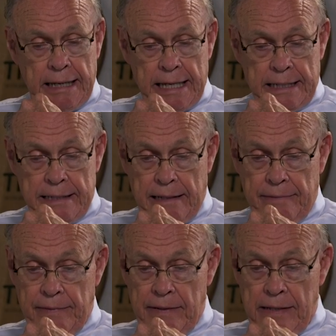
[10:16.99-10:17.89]
and
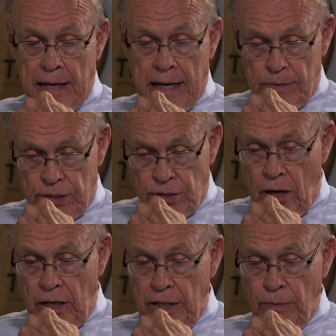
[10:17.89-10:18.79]
uh, I was
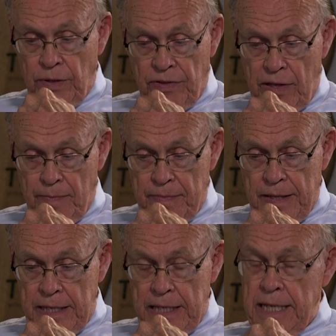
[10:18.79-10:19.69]
talking with him
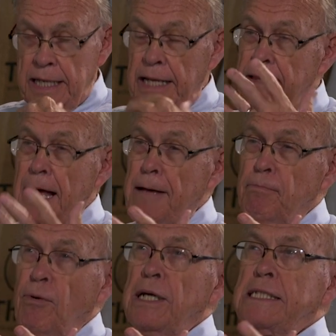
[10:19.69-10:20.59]
and at
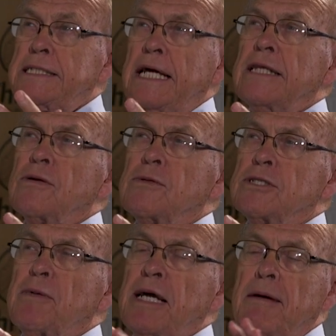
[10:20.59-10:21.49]
that point, Taylor
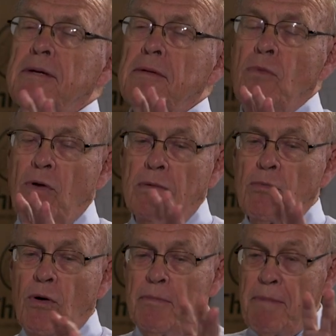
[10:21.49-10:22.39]
was becoming more
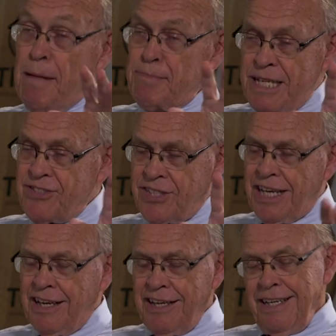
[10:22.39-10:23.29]
and more
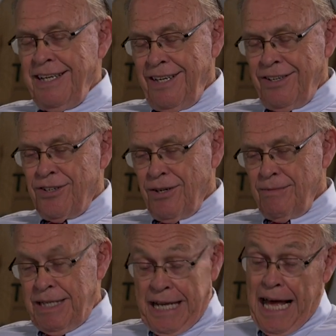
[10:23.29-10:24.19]
Baptistic in
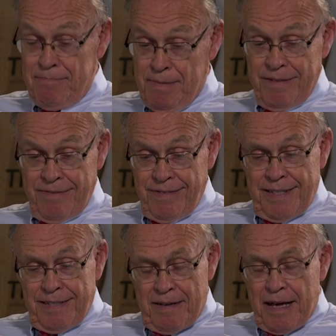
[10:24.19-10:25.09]
term. It had been
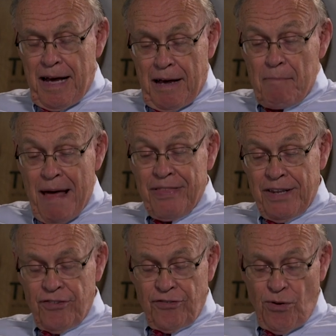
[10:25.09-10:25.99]
a
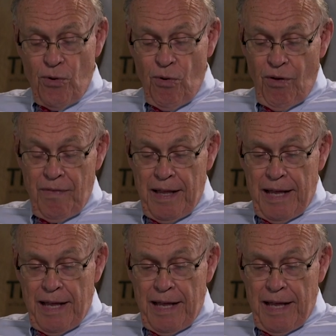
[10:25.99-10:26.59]
Methodist school,